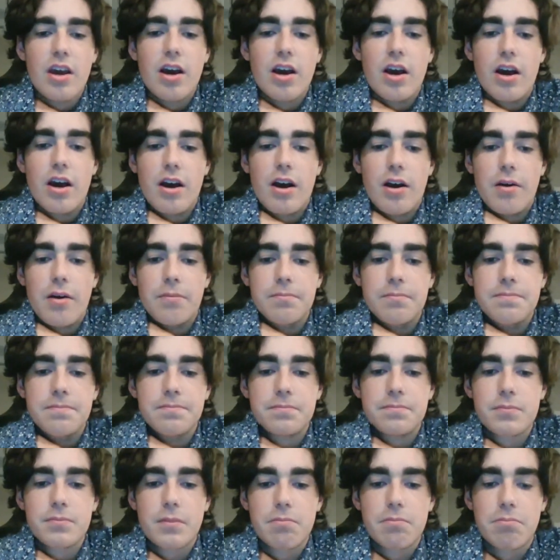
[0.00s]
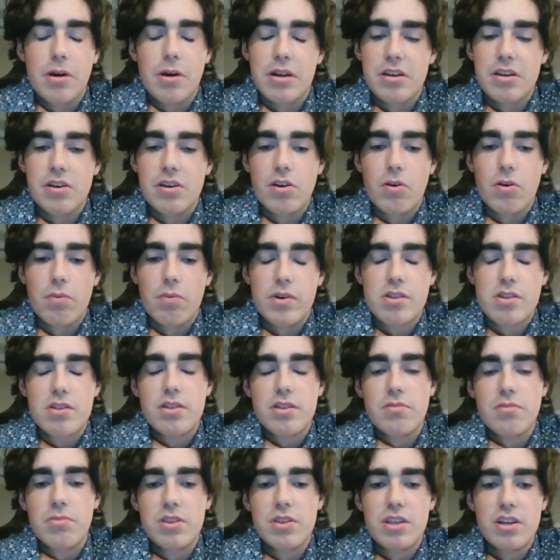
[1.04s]
But
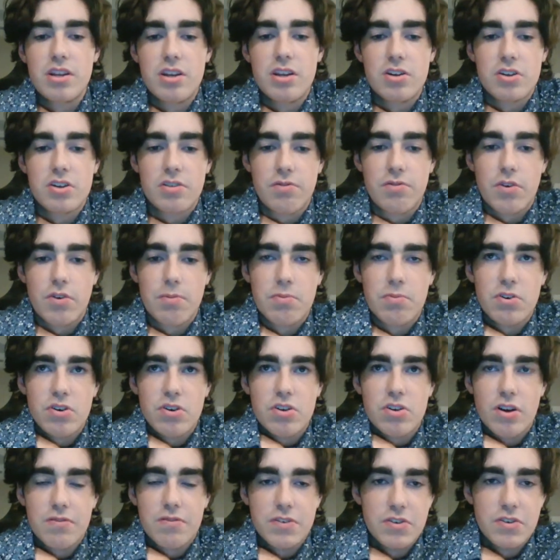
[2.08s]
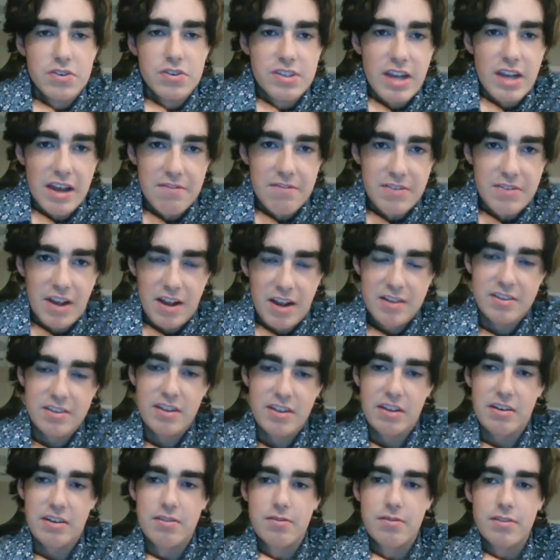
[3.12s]
with the addition of Kaprizov, you just have guys
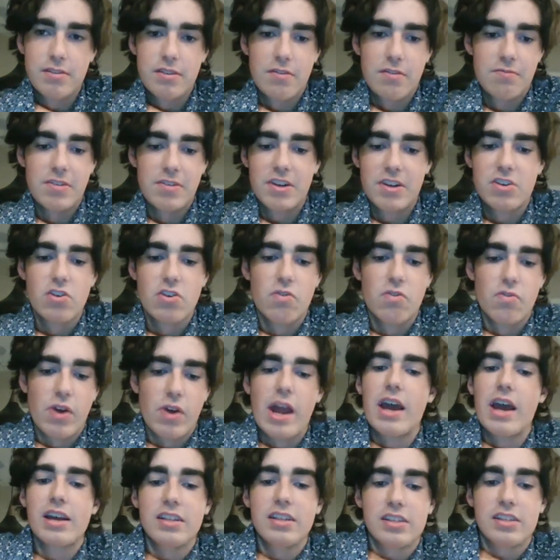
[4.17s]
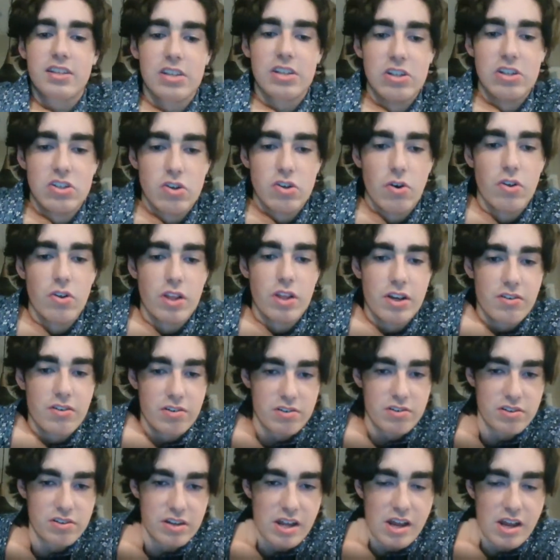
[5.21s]
like Victor Rask and Joel
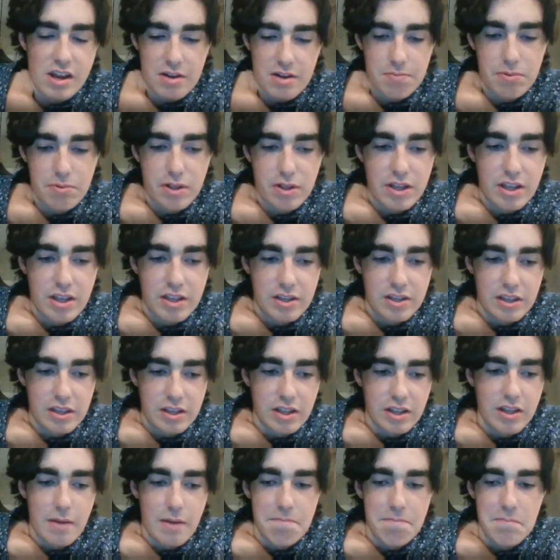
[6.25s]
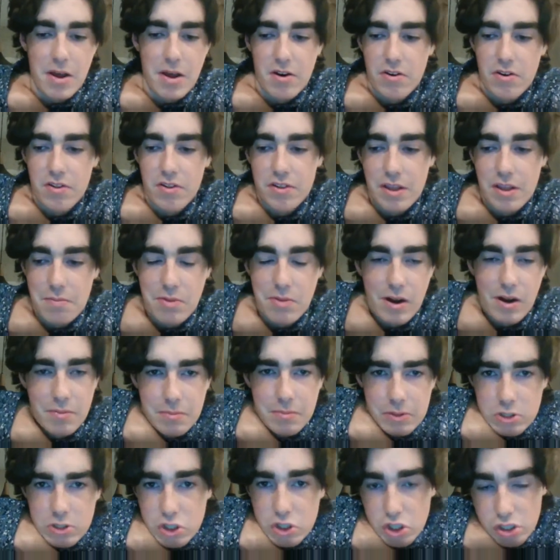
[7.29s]
Eriksson Ek playing like a lot better than they
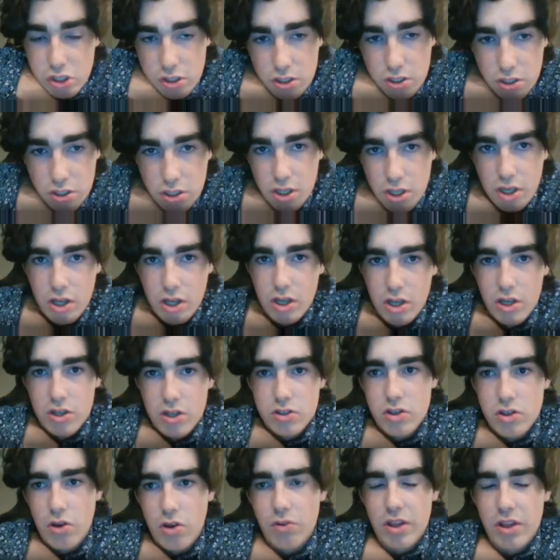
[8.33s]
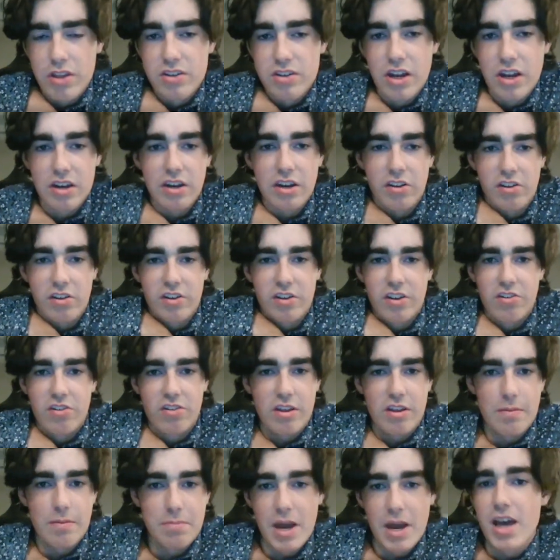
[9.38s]
probably should. So that's not necessarily
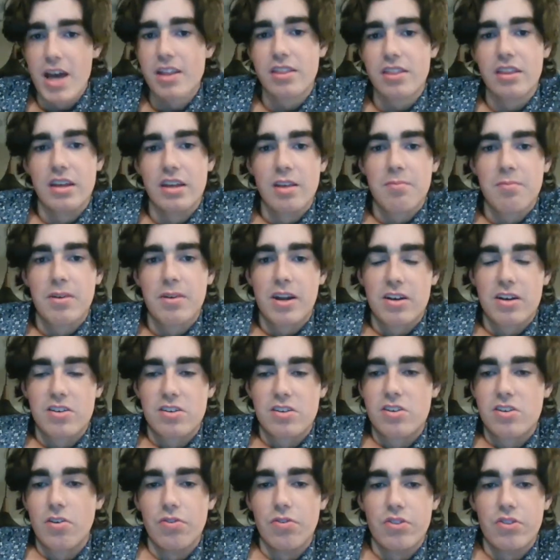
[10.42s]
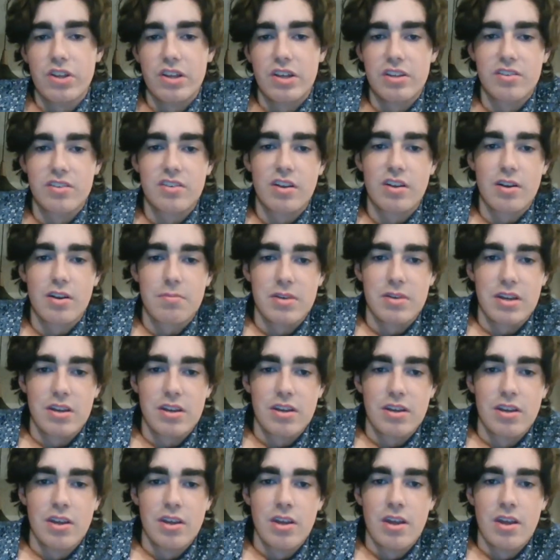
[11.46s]
a bad thing, but I just don't think it's going to
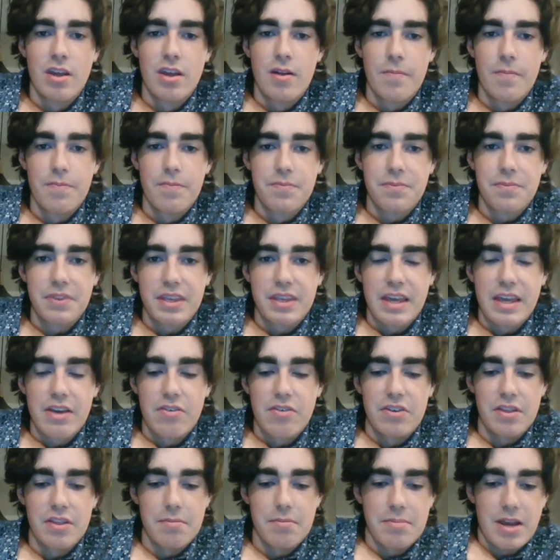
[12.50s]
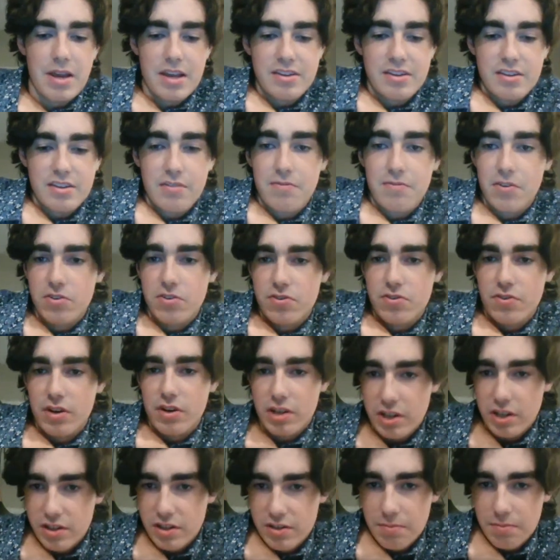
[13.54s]
carry them past the first round
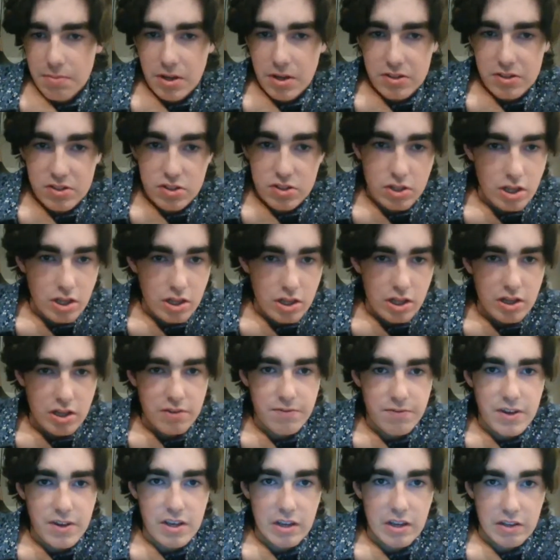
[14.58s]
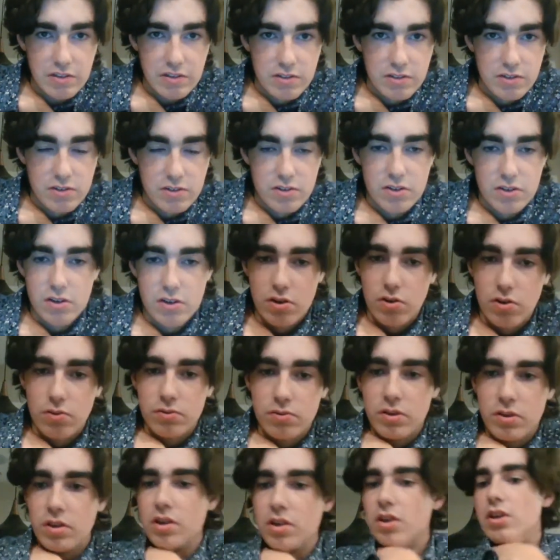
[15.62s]
against a buzzsaw like Vegas. So
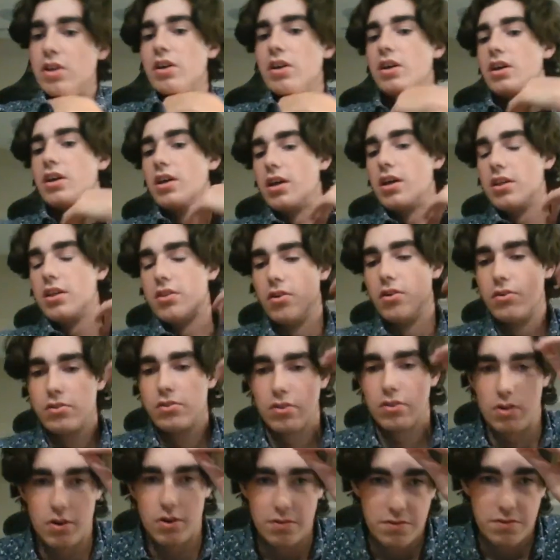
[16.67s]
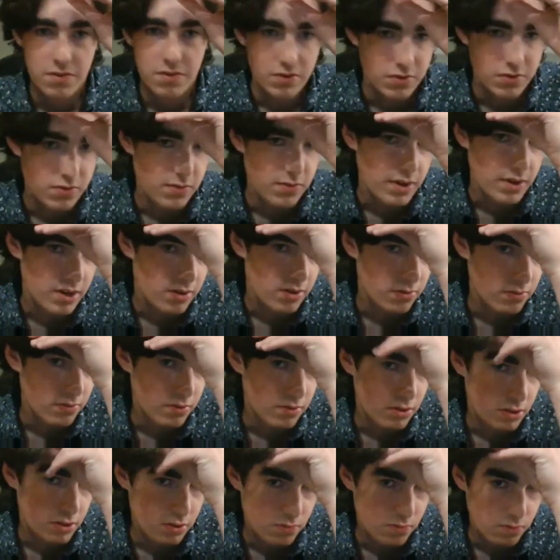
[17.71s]
those are our first
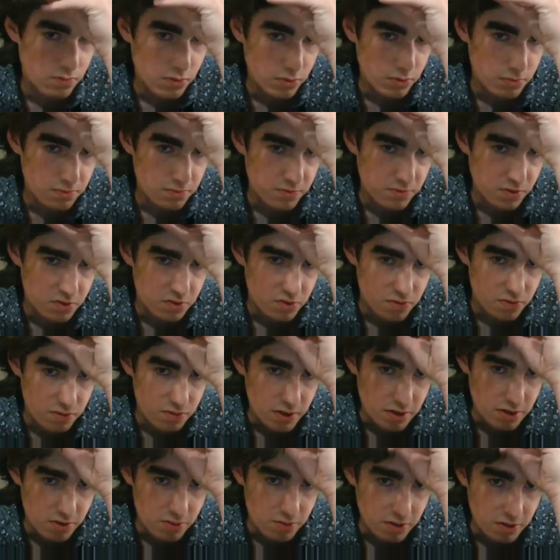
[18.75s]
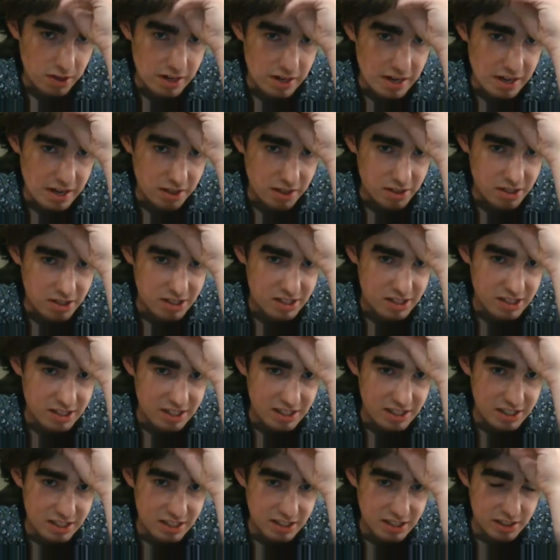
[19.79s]
round
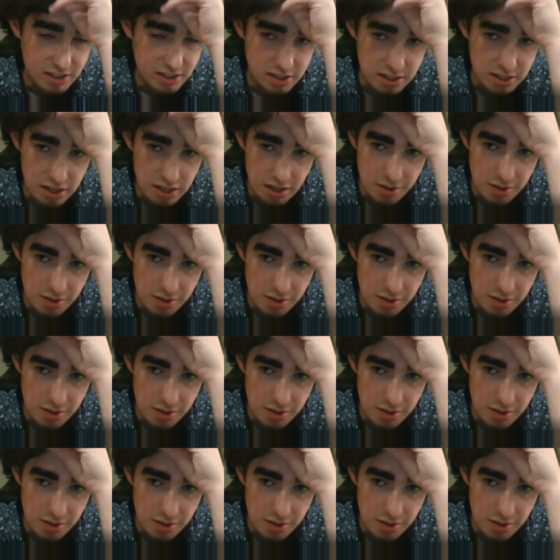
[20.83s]
analyses.